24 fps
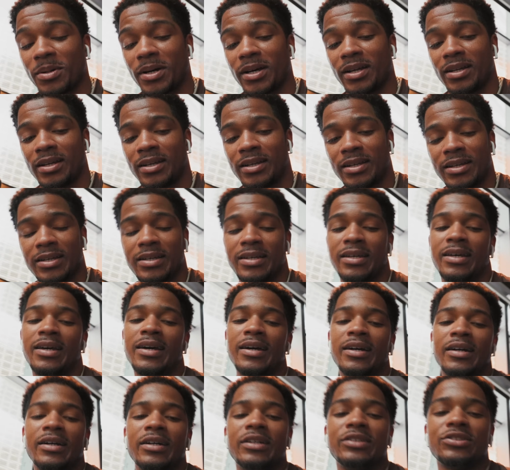But
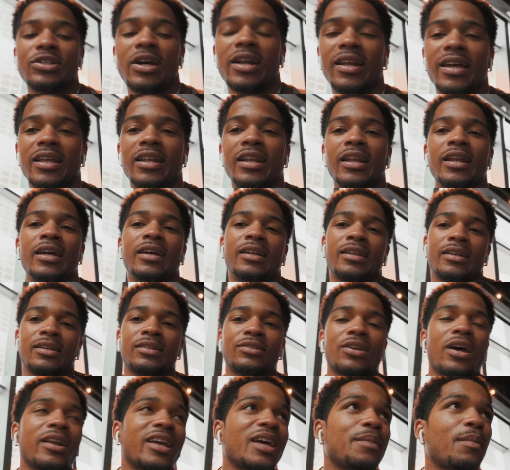trying to get it
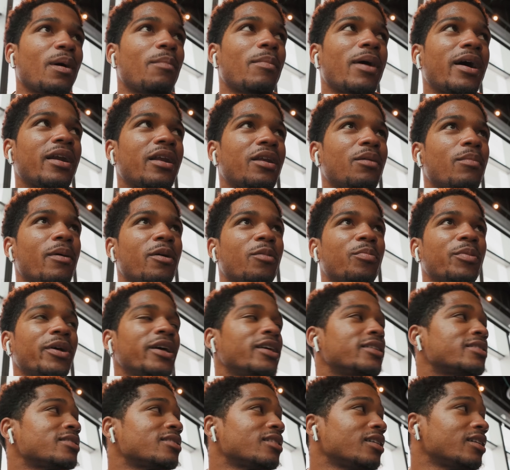in, trying to get my mind in a better
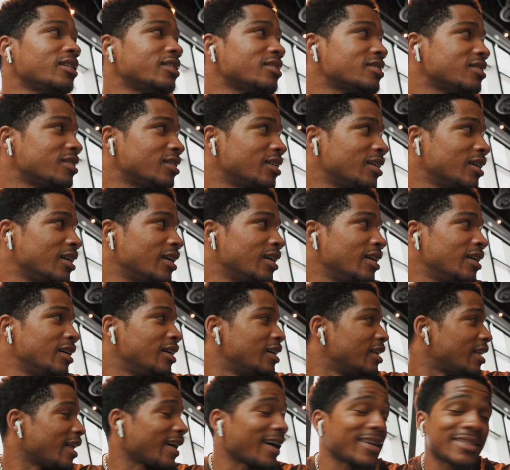place because
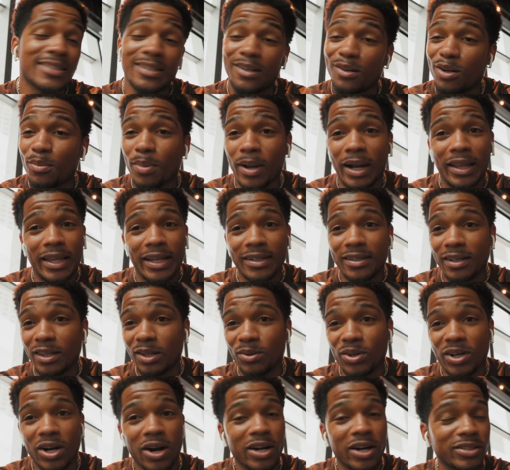like I said, don't nobody like
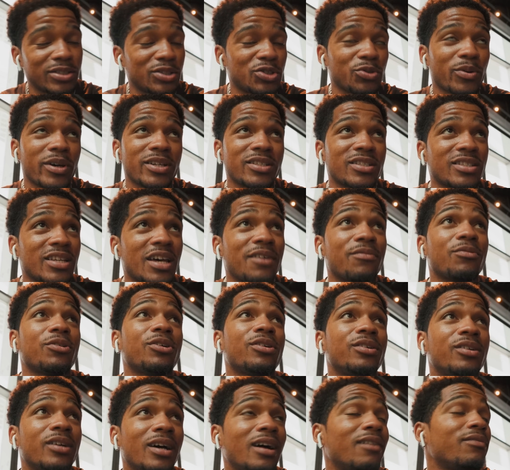dealing with car situations ever,
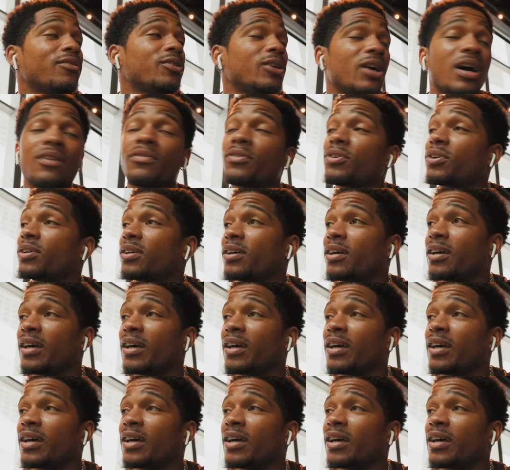ever, ever,